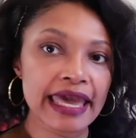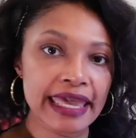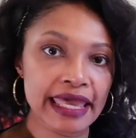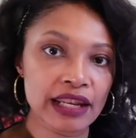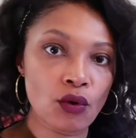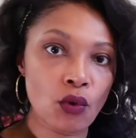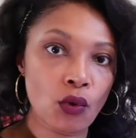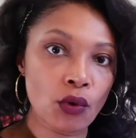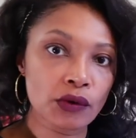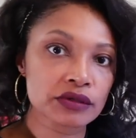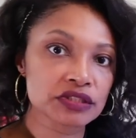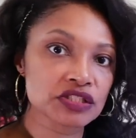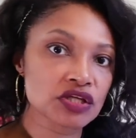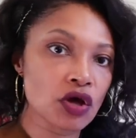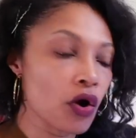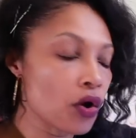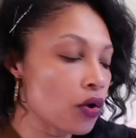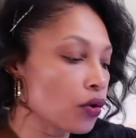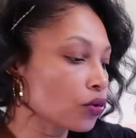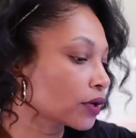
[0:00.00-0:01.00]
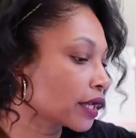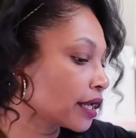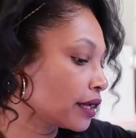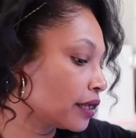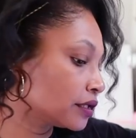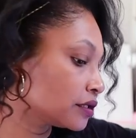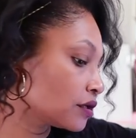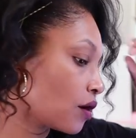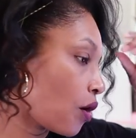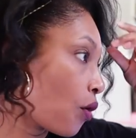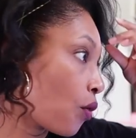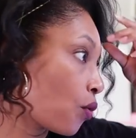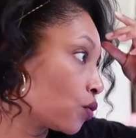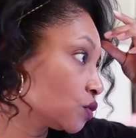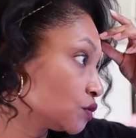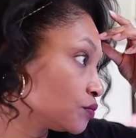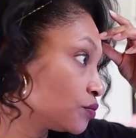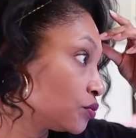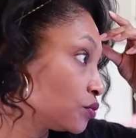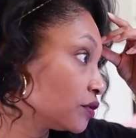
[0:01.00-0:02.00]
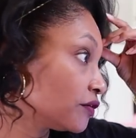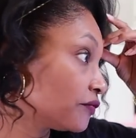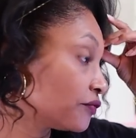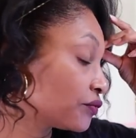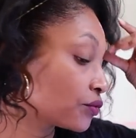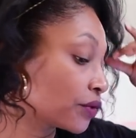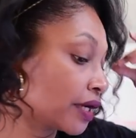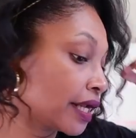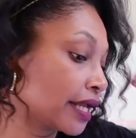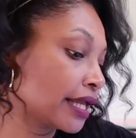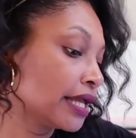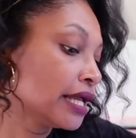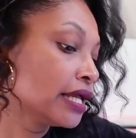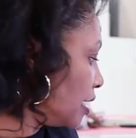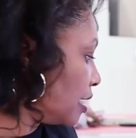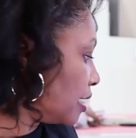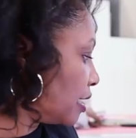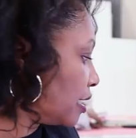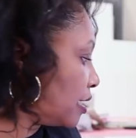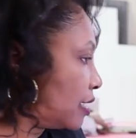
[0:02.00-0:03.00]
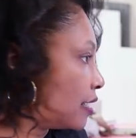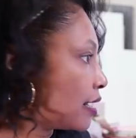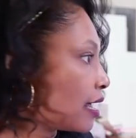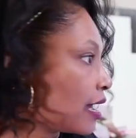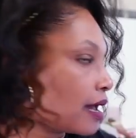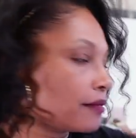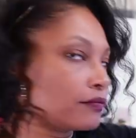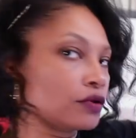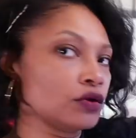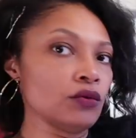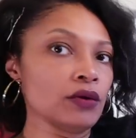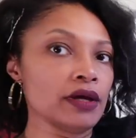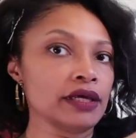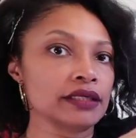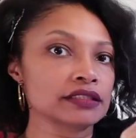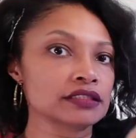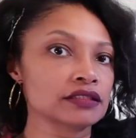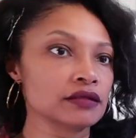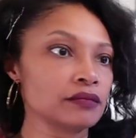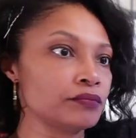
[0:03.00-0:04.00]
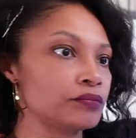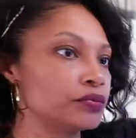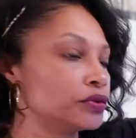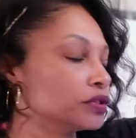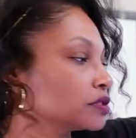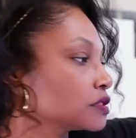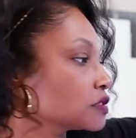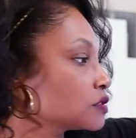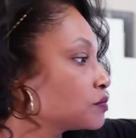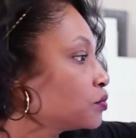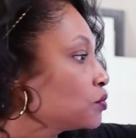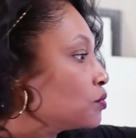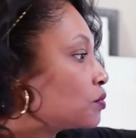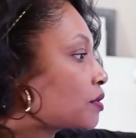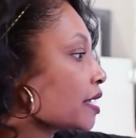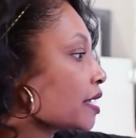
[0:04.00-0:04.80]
in order to hold a whole spool of thread. And I'm going to put the spool